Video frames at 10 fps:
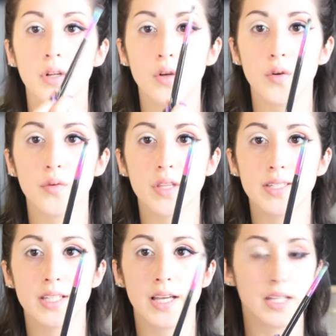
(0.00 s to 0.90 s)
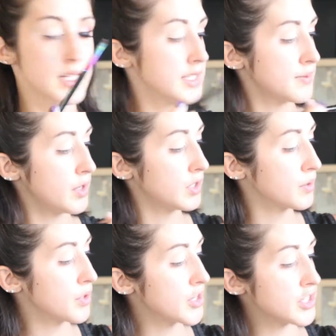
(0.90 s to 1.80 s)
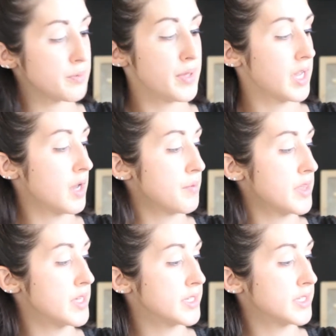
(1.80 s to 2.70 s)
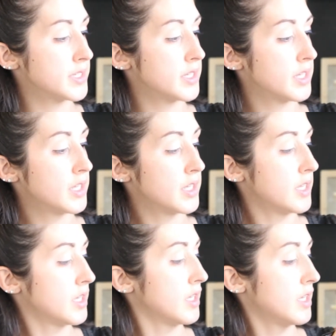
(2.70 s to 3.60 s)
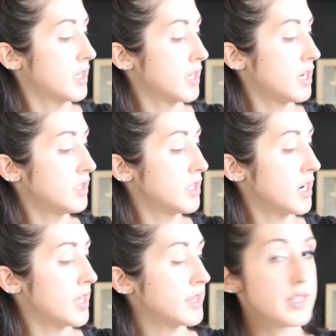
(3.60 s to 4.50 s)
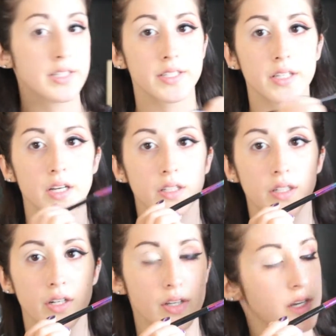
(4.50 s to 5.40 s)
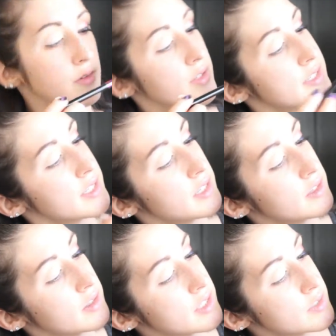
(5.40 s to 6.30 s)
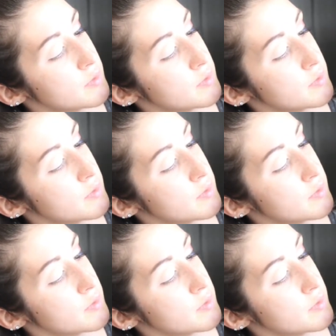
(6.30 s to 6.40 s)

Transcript: to go in with a slightly smaller brush and pick up this color and this color. You can't really see. This